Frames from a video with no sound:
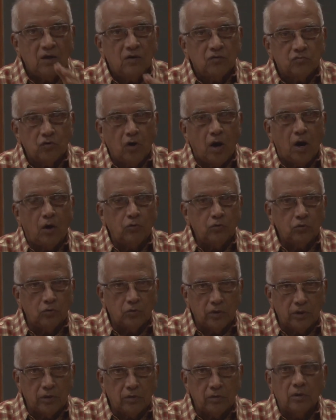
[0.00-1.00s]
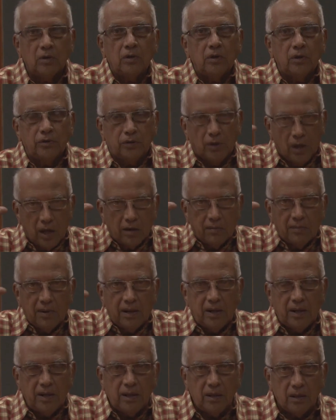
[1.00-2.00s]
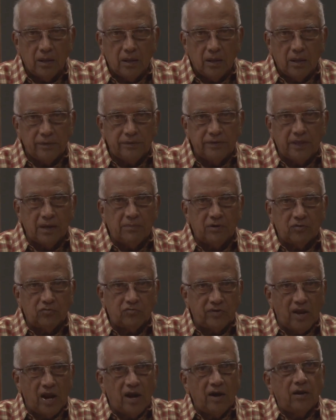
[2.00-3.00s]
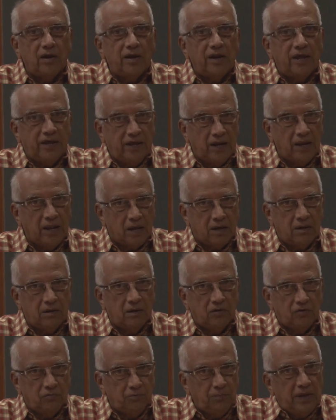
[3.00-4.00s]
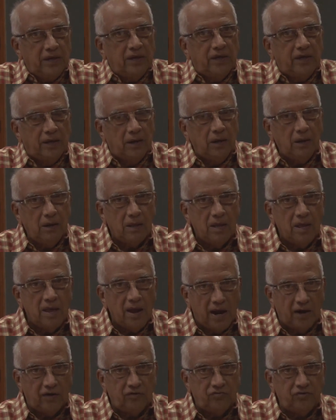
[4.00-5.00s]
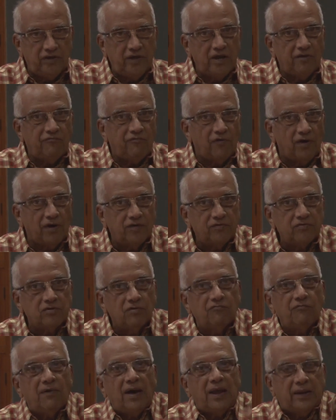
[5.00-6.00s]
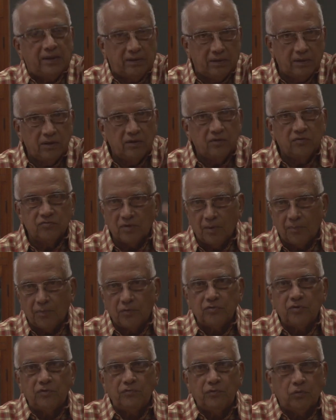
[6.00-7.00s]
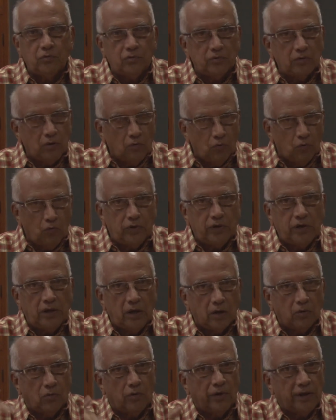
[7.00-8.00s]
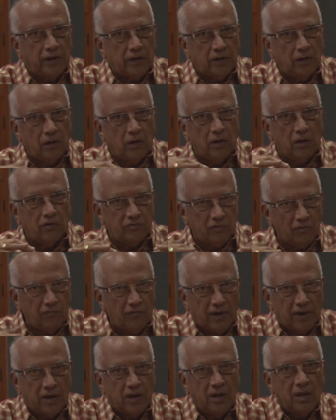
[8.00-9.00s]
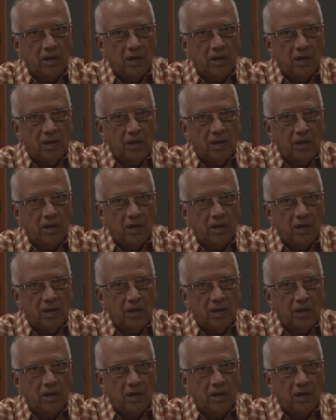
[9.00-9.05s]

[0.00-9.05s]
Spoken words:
So how to give? Normally they must stand on a hillock, big hill, and see a forest of valley. Supposing we go to Ooty or Kodaikanal or somewhere.